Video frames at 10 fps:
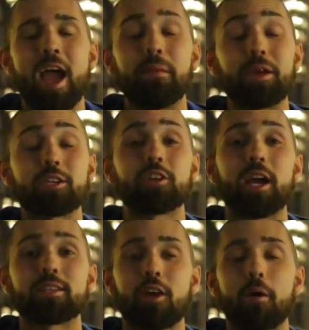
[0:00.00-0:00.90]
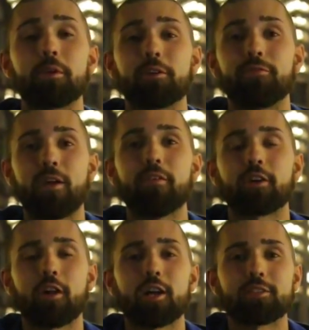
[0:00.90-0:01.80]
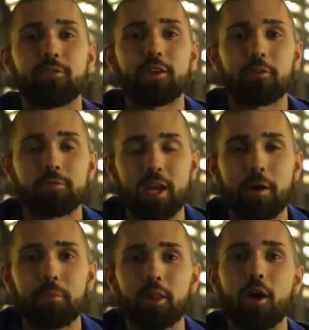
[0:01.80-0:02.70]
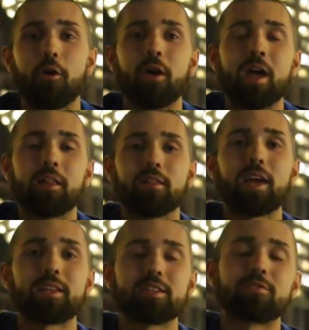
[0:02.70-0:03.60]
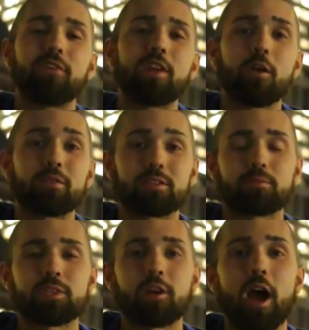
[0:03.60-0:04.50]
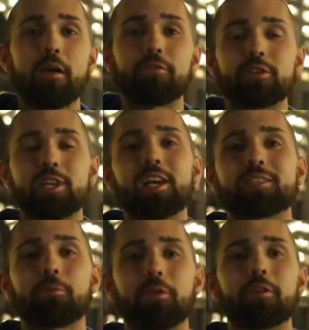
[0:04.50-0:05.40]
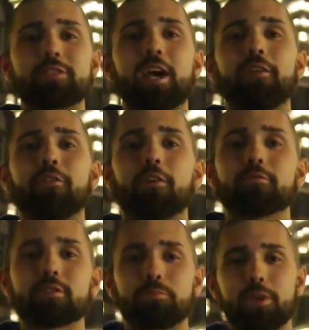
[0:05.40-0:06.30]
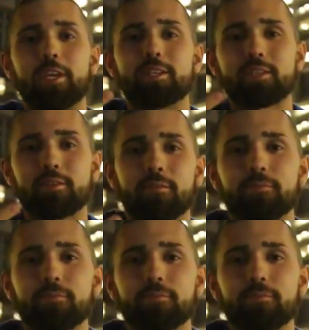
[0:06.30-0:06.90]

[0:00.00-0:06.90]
And make sure you guys comment your favorite Colossus video down below. Like this video and subscribe for a chance to win those headphones. Peace.